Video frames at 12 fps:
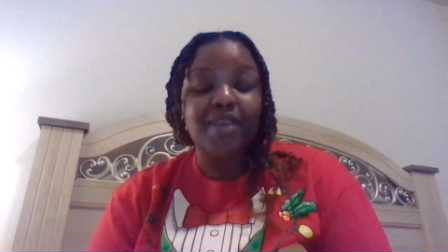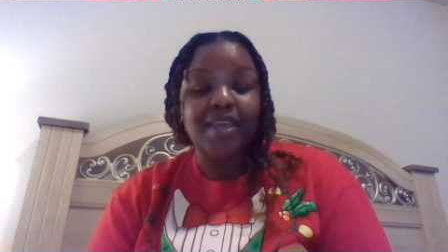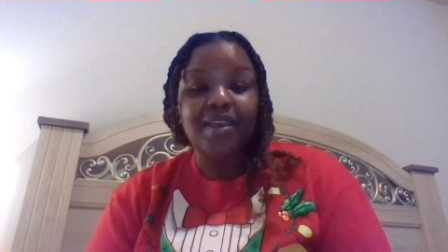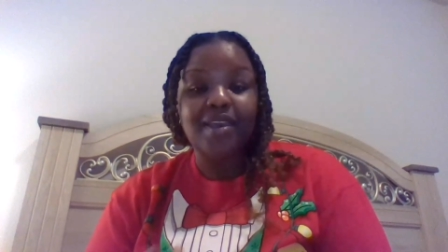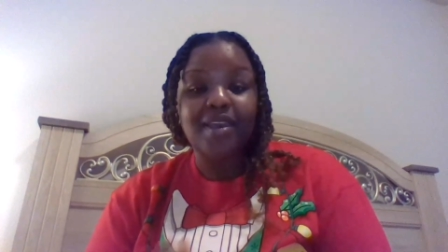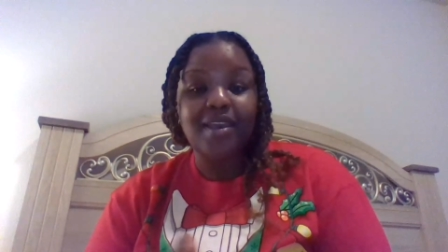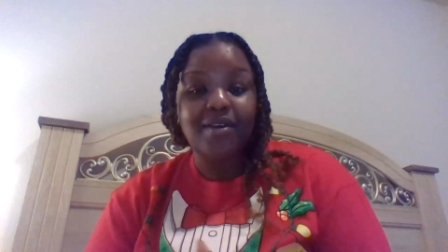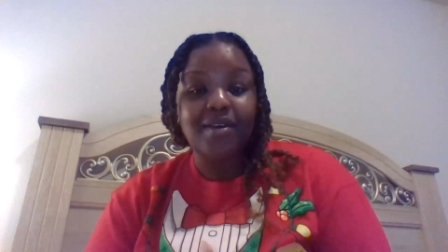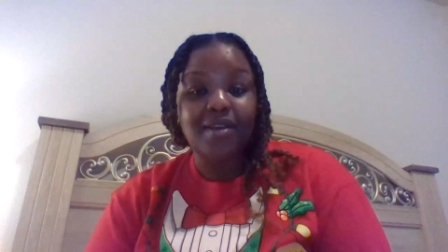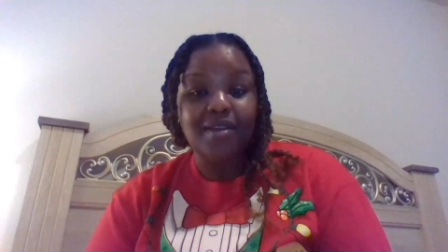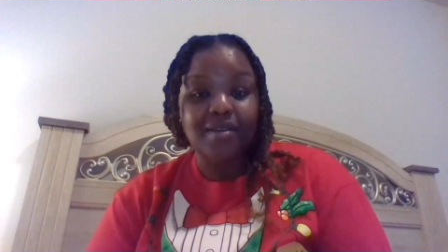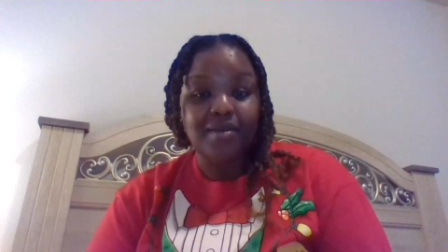being
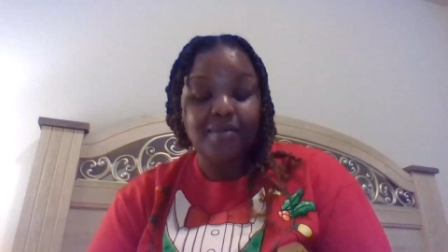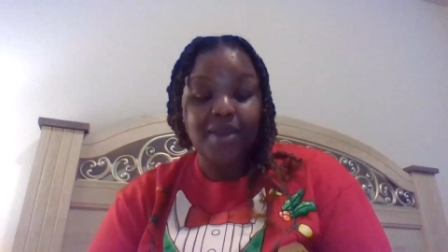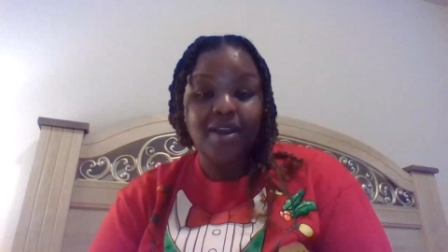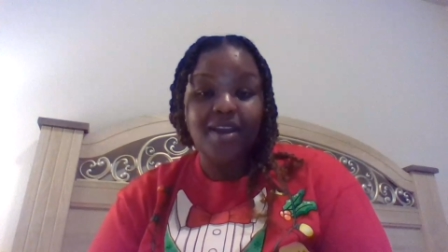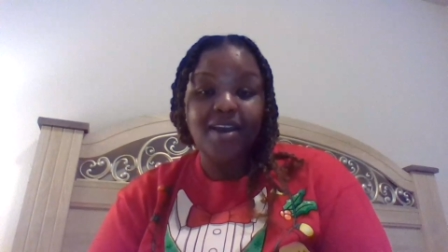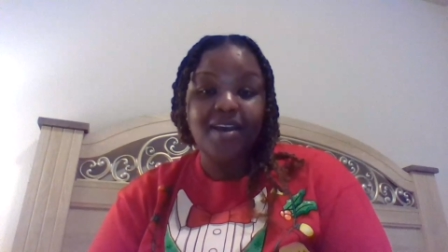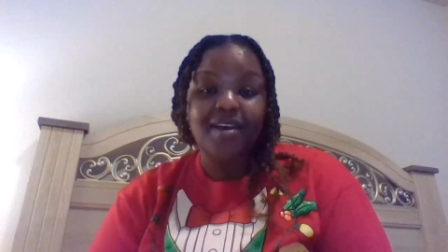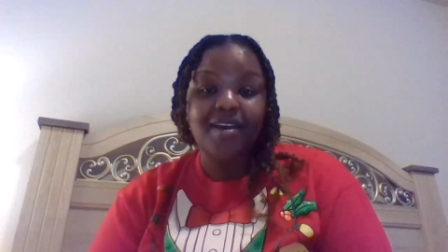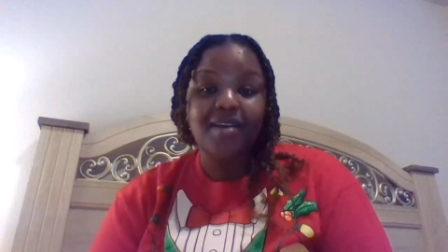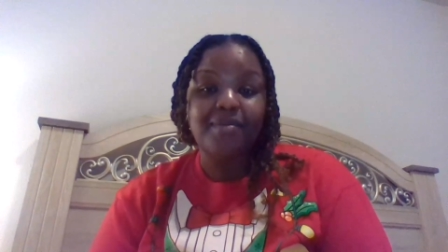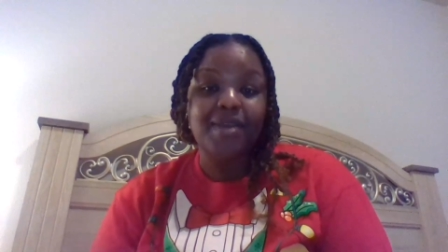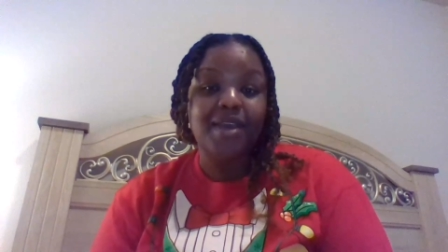here in America
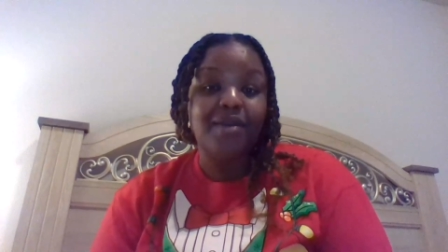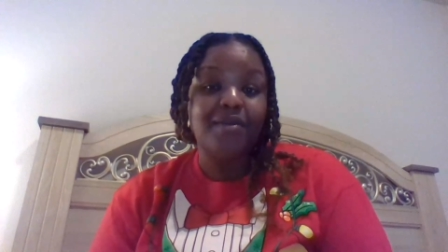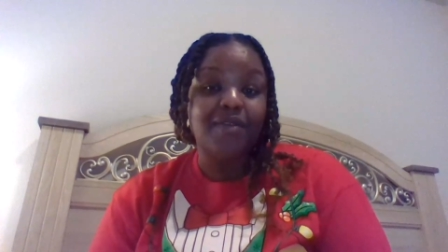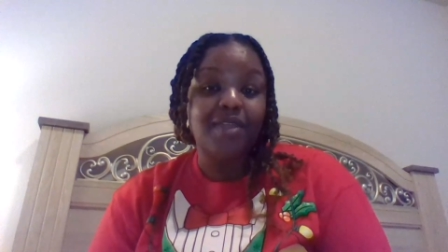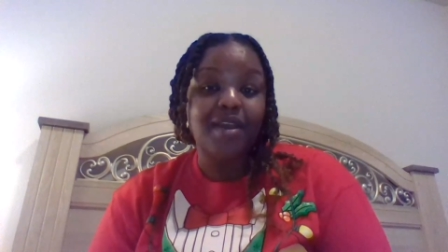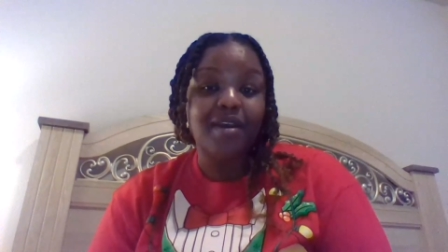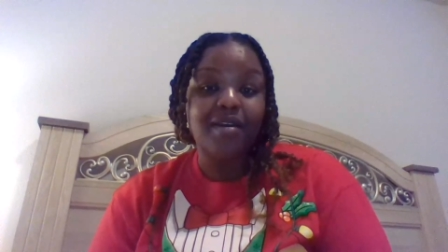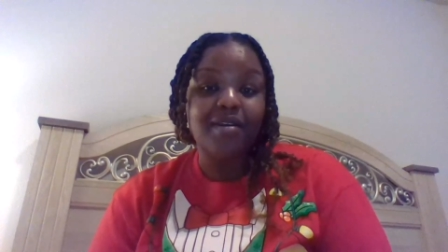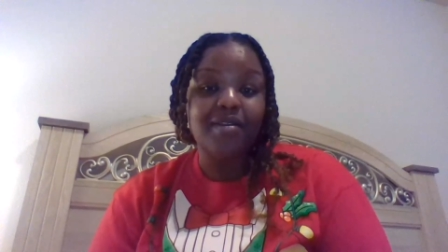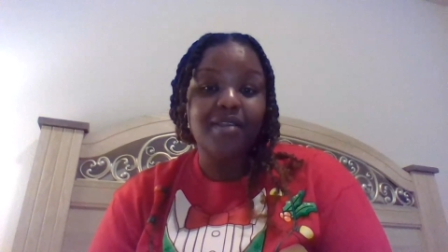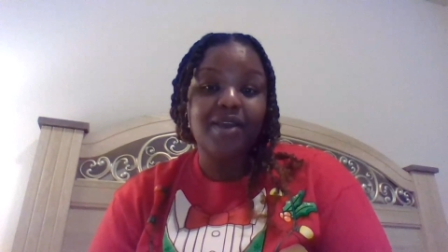and being over there.